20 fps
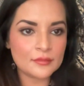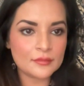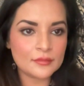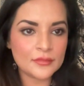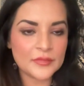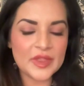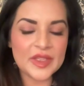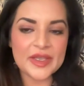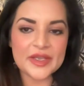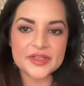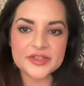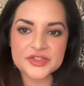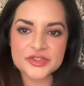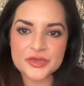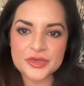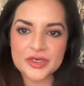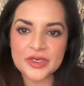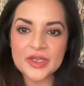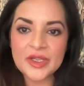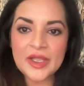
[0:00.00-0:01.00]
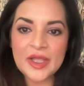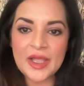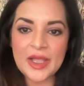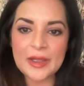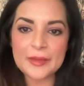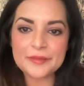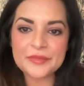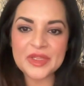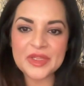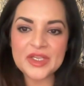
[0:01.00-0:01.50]
Yeah, sure.
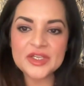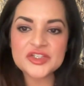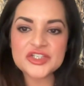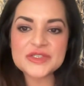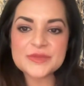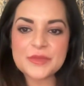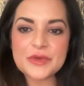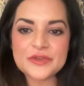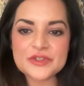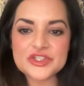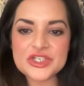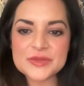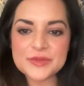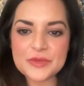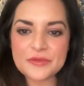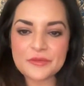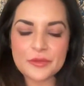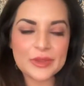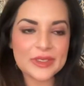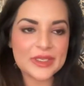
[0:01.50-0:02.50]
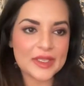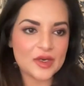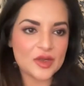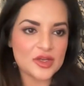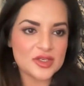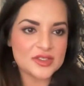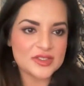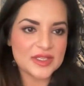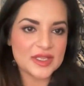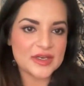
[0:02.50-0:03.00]
Just before we get
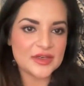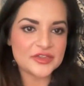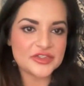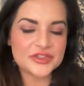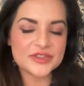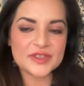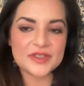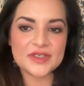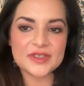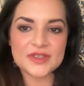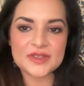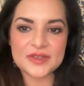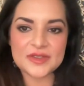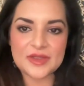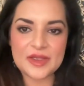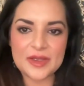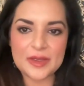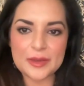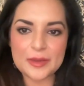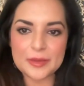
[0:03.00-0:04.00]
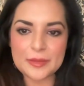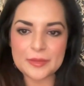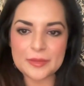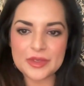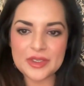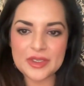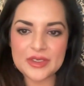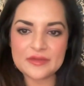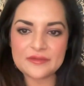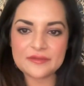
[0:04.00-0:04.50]
on to that, I was just gonna
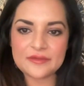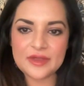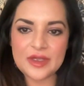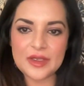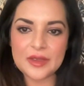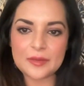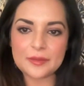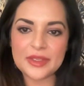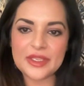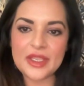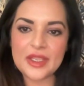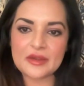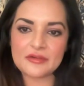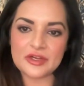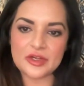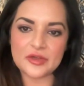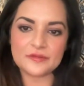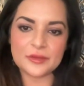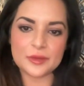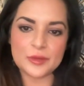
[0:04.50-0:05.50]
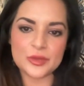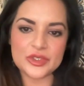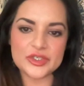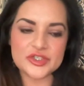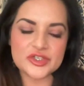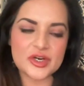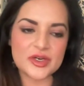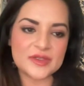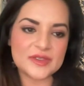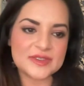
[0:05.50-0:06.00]
carry on from what
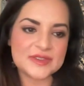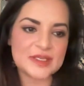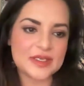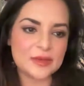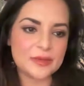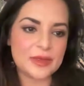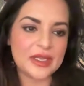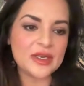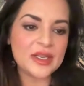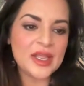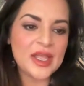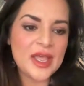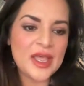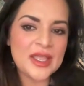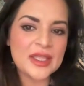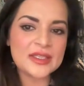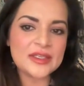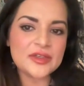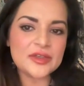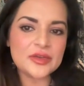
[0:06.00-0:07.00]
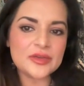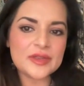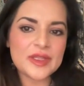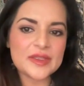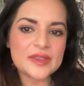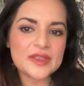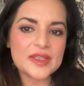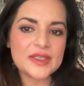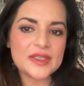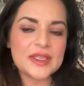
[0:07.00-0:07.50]
Charlie said about, like
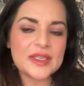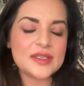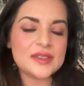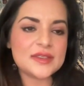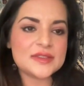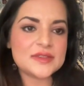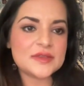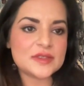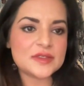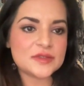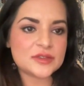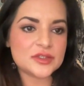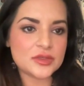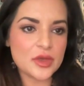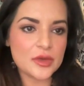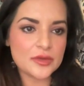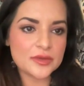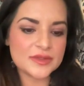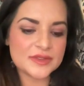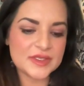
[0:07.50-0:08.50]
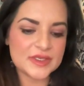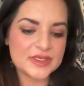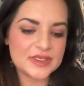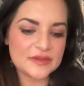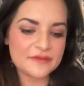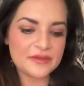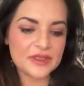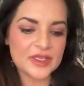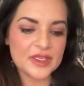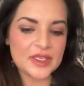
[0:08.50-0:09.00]
it's so
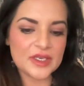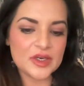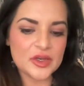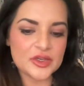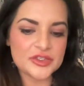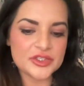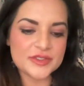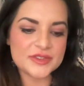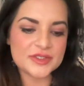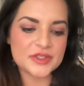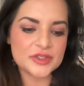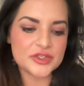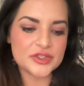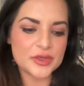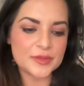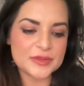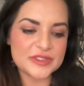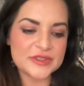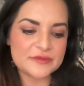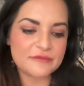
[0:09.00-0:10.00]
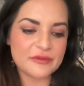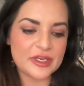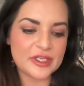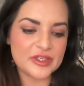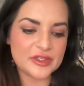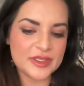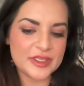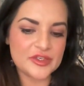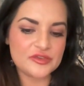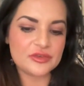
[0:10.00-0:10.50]
significant, not just in terms of
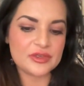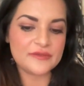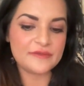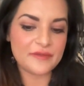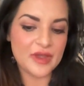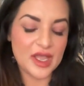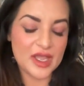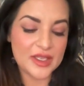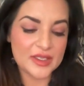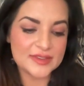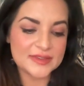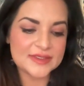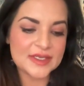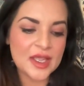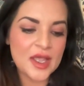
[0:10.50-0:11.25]
regulatory fines,